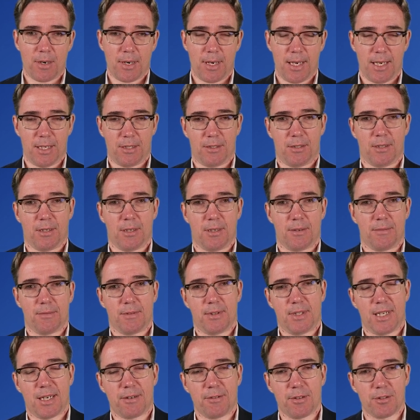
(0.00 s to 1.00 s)
is the
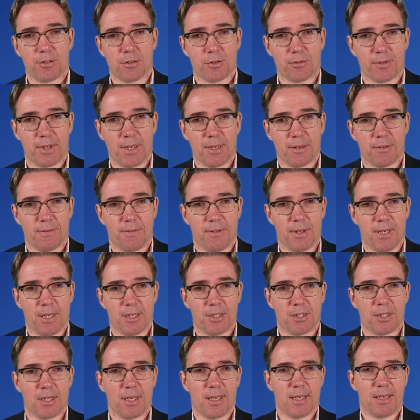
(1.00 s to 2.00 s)
territory of
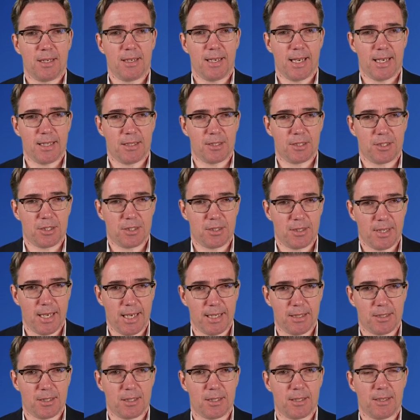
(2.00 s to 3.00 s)
these 10
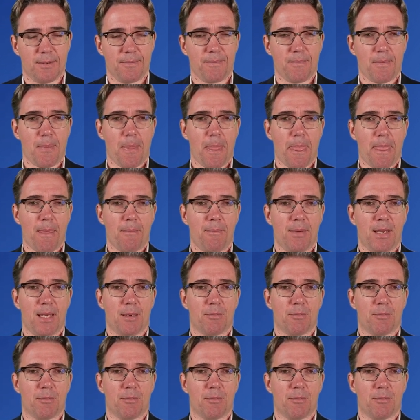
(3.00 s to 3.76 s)
states, being